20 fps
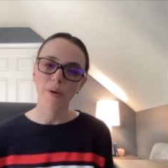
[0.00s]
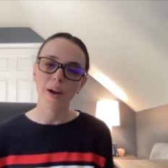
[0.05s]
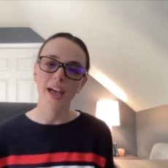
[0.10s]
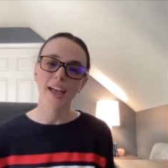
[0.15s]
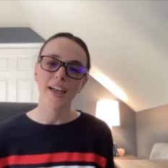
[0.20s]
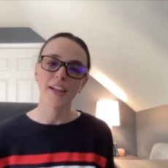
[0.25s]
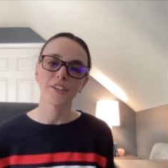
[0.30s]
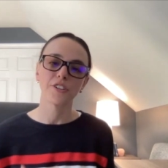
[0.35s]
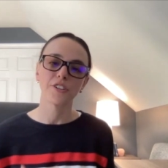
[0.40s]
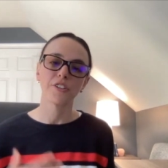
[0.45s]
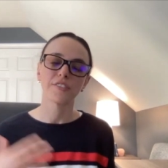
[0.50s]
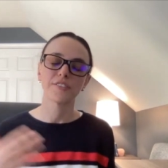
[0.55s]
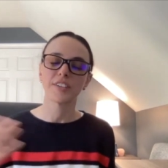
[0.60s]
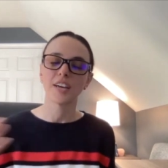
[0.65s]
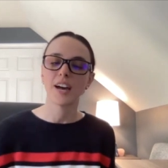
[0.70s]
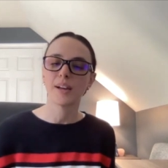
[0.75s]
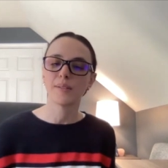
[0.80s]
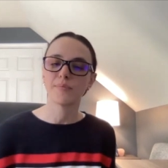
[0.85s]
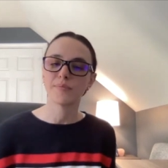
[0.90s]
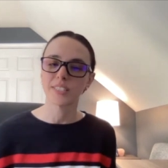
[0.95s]
and you have
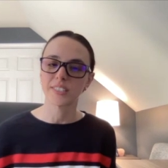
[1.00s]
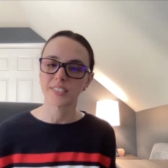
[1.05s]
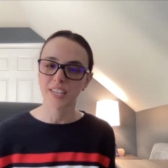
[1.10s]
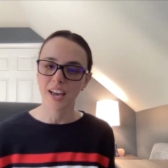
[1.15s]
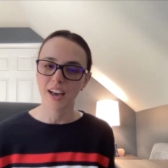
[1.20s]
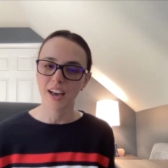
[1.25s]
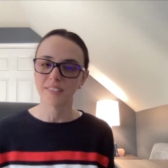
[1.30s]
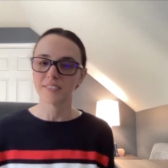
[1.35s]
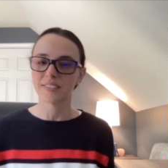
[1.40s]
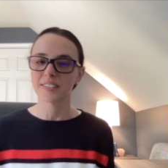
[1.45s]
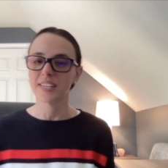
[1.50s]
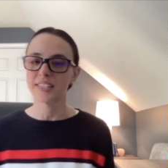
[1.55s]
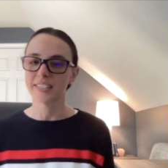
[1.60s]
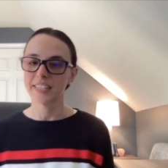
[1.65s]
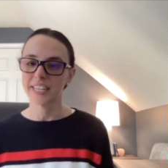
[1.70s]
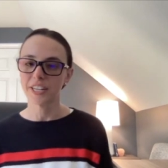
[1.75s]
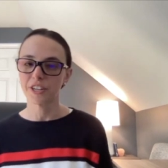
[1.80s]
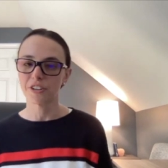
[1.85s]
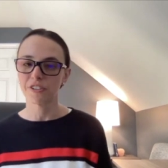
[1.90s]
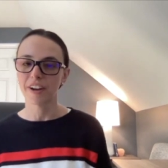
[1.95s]
time to test and
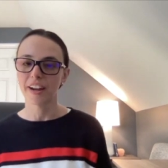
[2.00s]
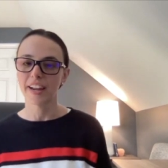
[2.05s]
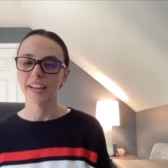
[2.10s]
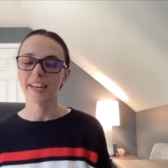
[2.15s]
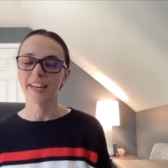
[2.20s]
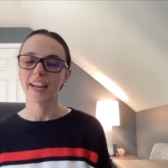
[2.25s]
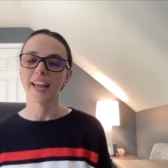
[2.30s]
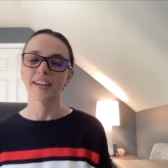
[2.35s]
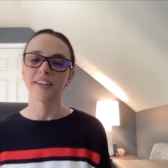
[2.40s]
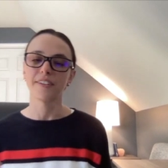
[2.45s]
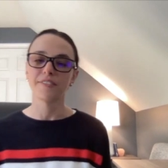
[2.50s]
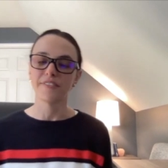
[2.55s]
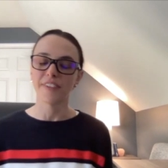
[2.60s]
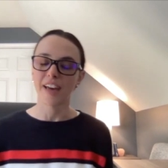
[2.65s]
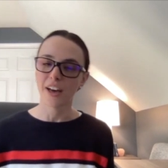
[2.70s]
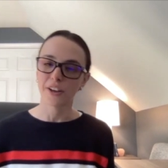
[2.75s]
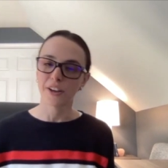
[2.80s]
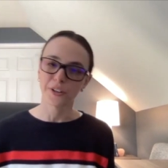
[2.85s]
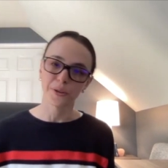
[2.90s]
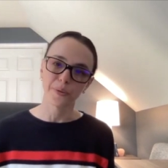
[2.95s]
iterate and
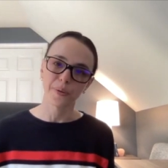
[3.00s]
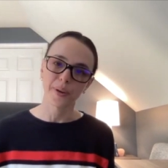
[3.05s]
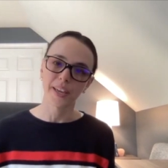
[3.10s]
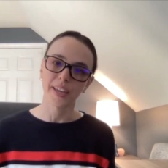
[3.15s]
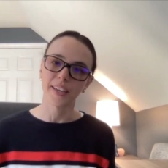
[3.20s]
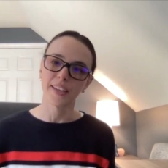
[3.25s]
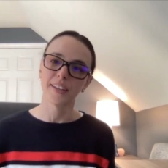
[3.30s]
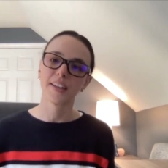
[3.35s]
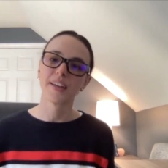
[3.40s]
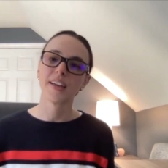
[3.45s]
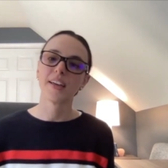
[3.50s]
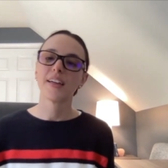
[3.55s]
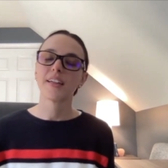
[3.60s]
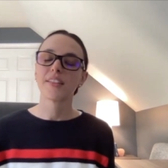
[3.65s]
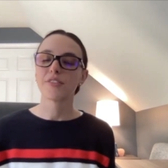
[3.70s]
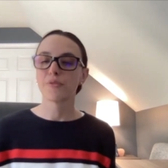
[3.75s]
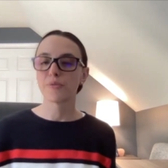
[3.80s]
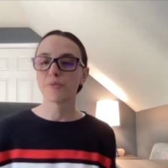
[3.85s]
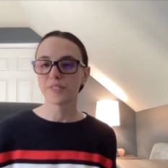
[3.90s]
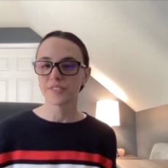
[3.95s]
evaluate
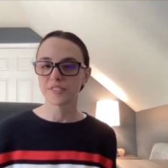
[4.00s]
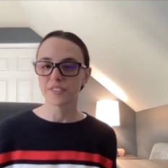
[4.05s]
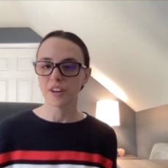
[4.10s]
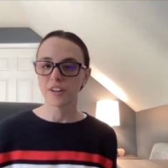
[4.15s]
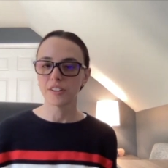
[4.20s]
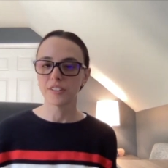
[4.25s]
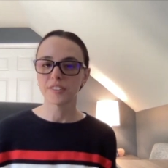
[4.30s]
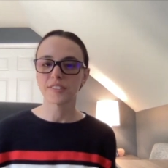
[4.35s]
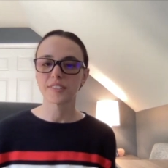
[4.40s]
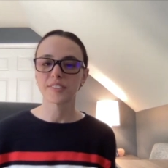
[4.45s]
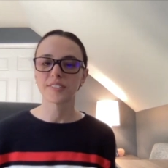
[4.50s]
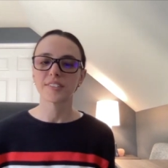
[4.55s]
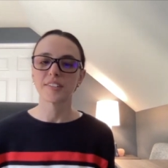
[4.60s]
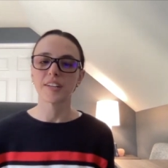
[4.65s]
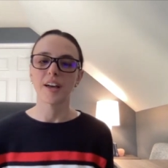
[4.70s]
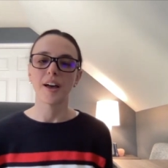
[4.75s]
the results,